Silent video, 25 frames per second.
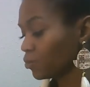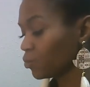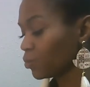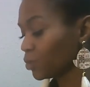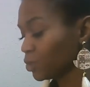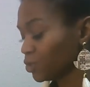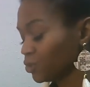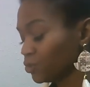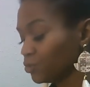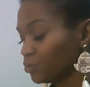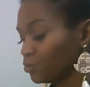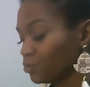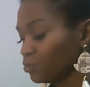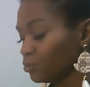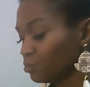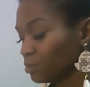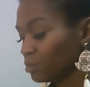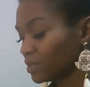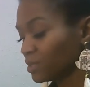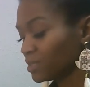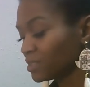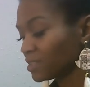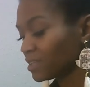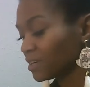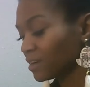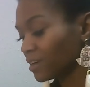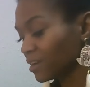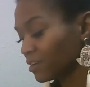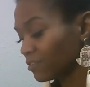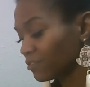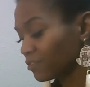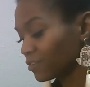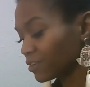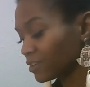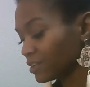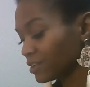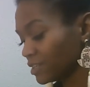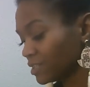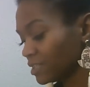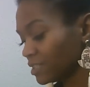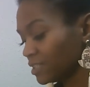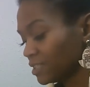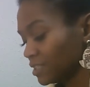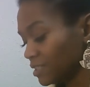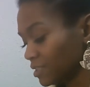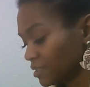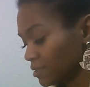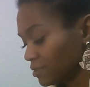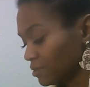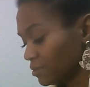when you put the effort
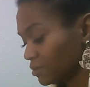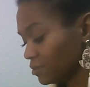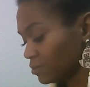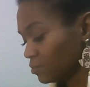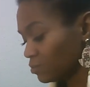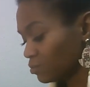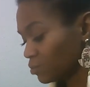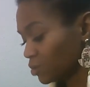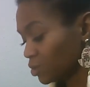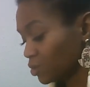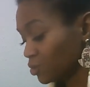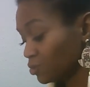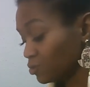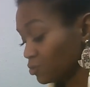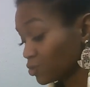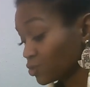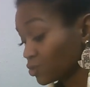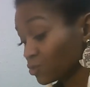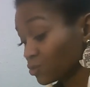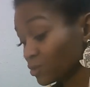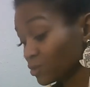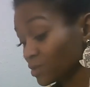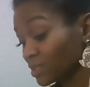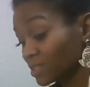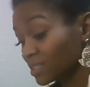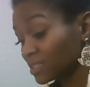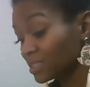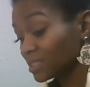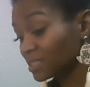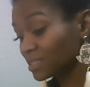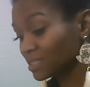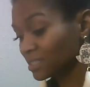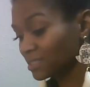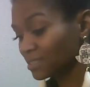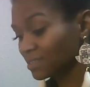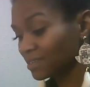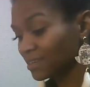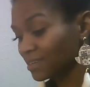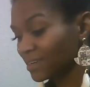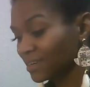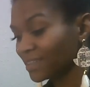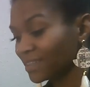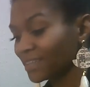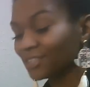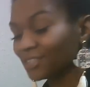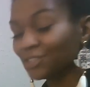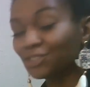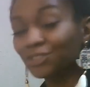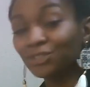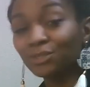in, when you trust
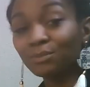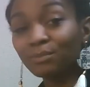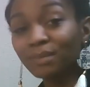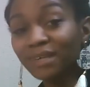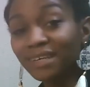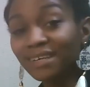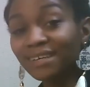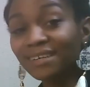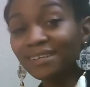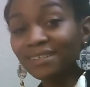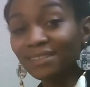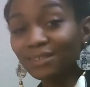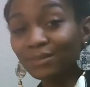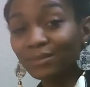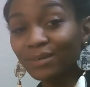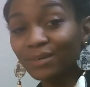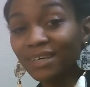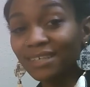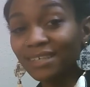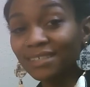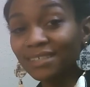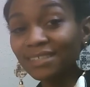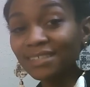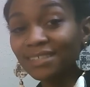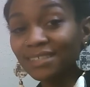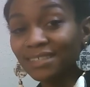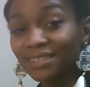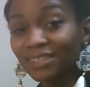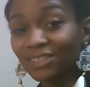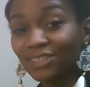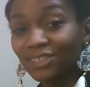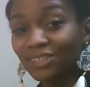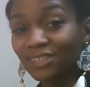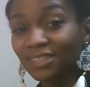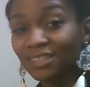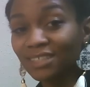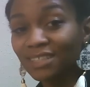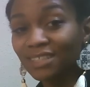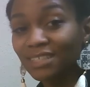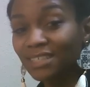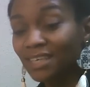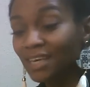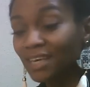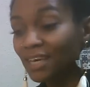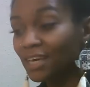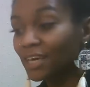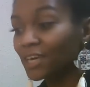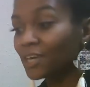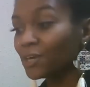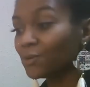that you're making the right decisions,
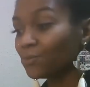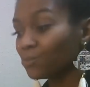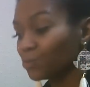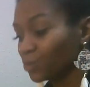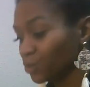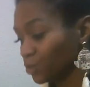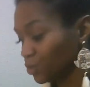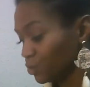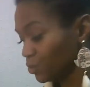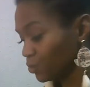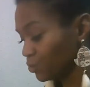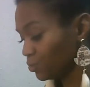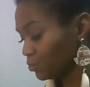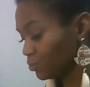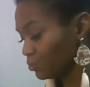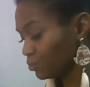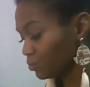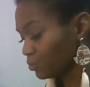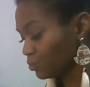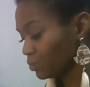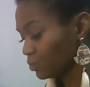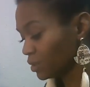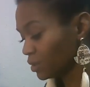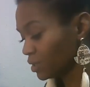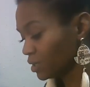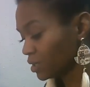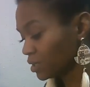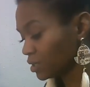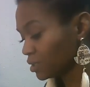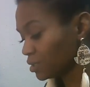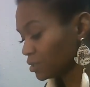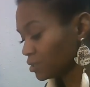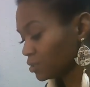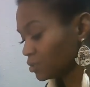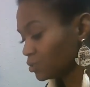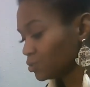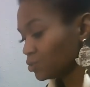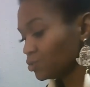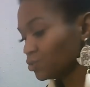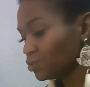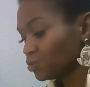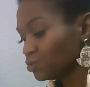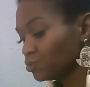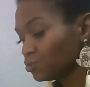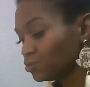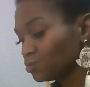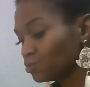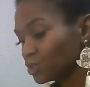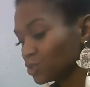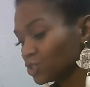and when you
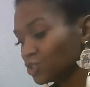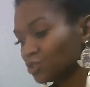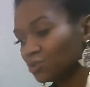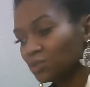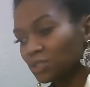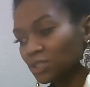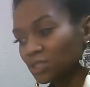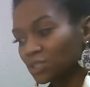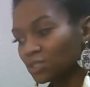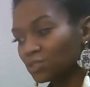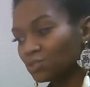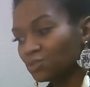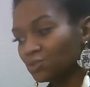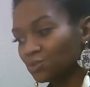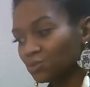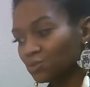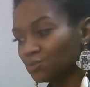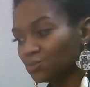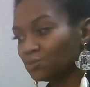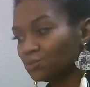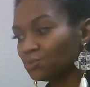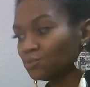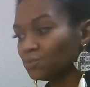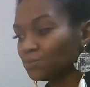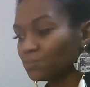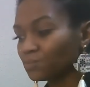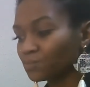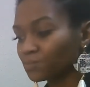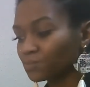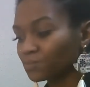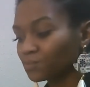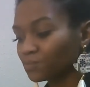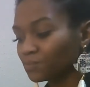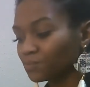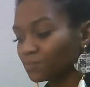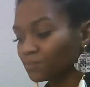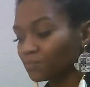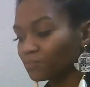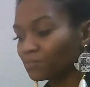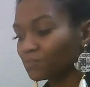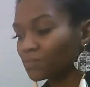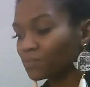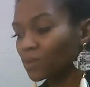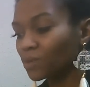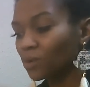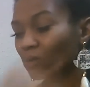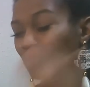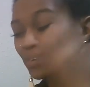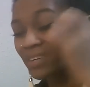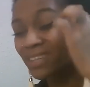do what you need to do
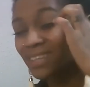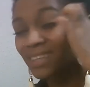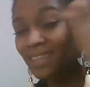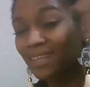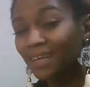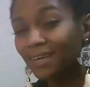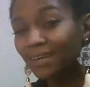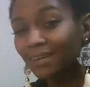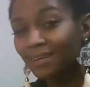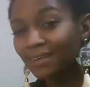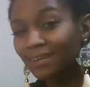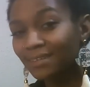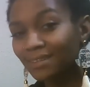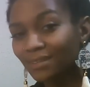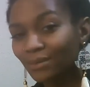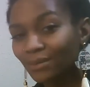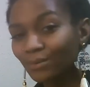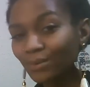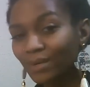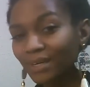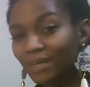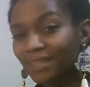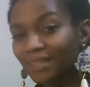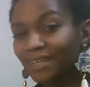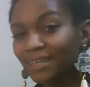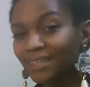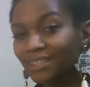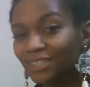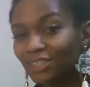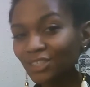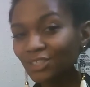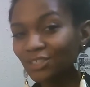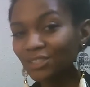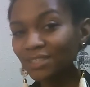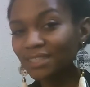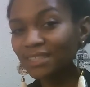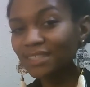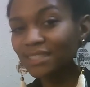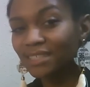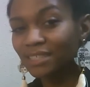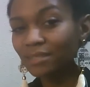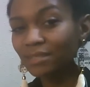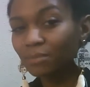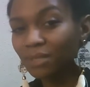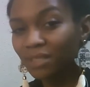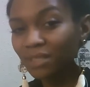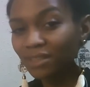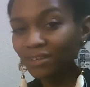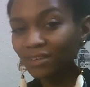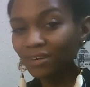or think the way that needs to
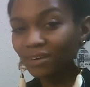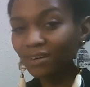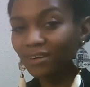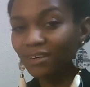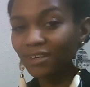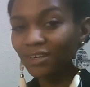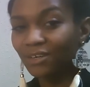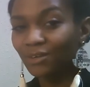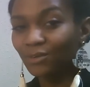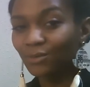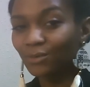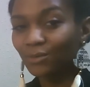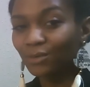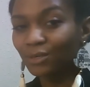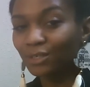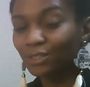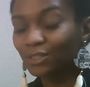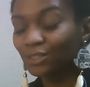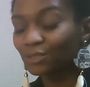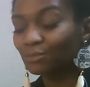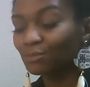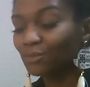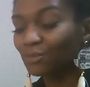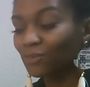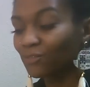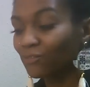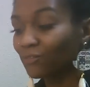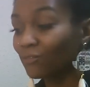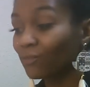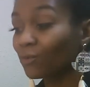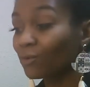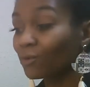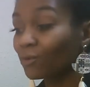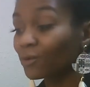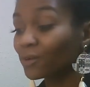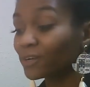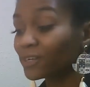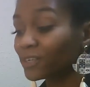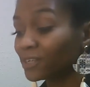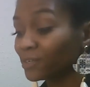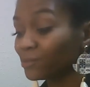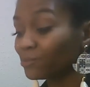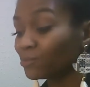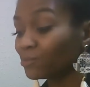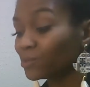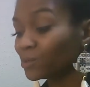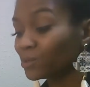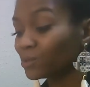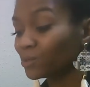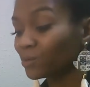be thought in order to move forward,
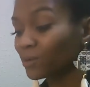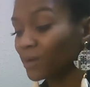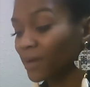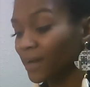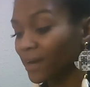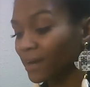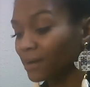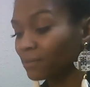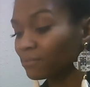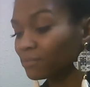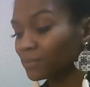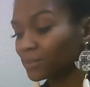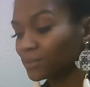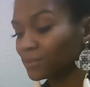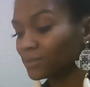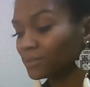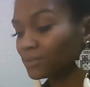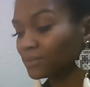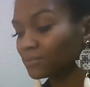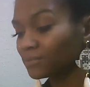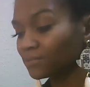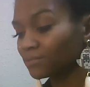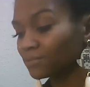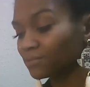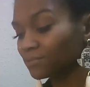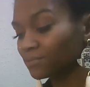it will happen.